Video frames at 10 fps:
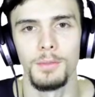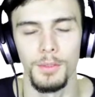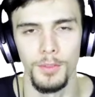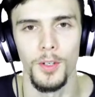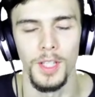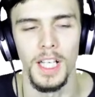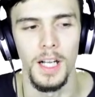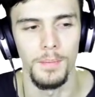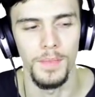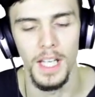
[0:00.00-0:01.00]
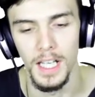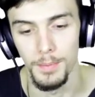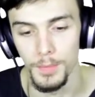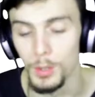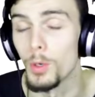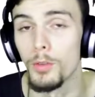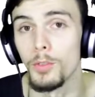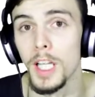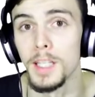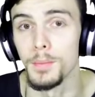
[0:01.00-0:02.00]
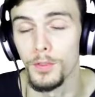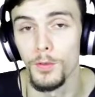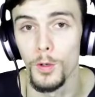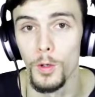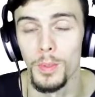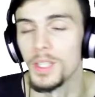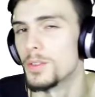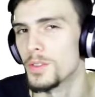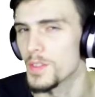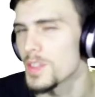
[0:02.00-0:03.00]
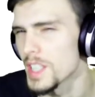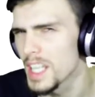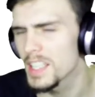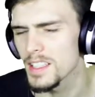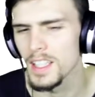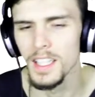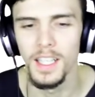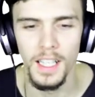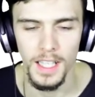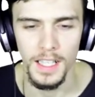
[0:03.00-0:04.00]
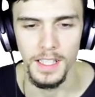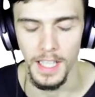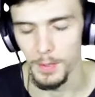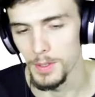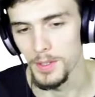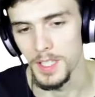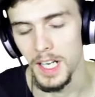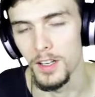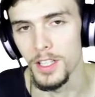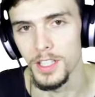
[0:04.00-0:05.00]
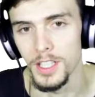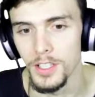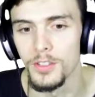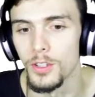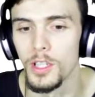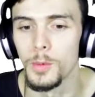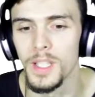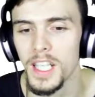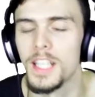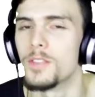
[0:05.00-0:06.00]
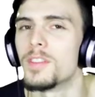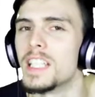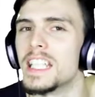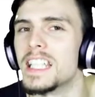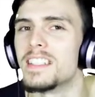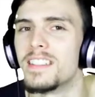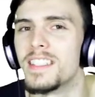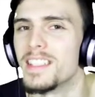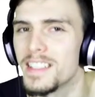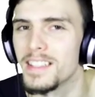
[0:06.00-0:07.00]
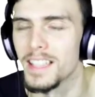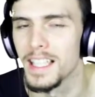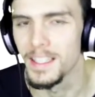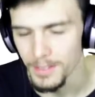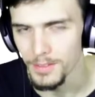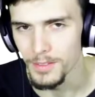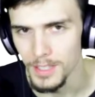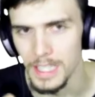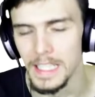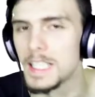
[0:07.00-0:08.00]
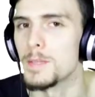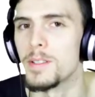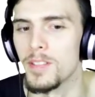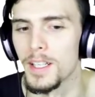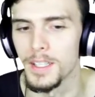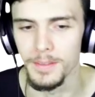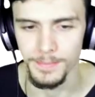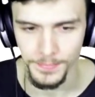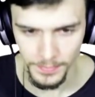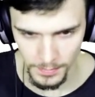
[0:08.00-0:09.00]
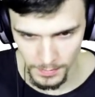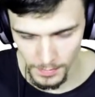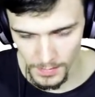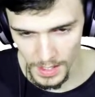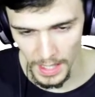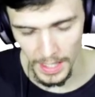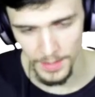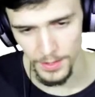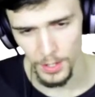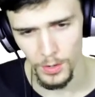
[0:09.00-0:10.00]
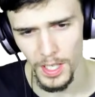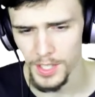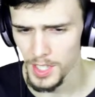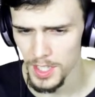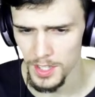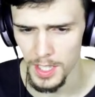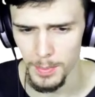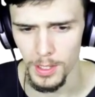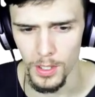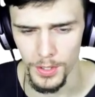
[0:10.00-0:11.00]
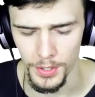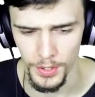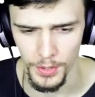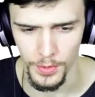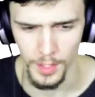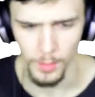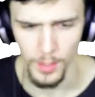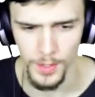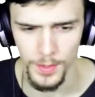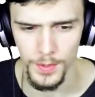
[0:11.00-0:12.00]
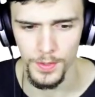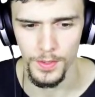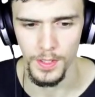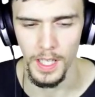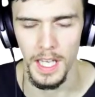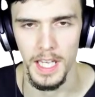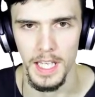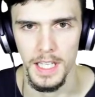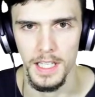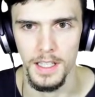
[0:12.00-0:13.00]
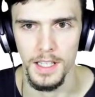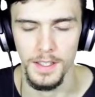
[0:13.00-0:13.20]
you're floating up. You were flying before, but you couldn't see it. Now that we're using the character controller, we kind of need to it needs to be grounded. And so I changed it up a lot. So there was a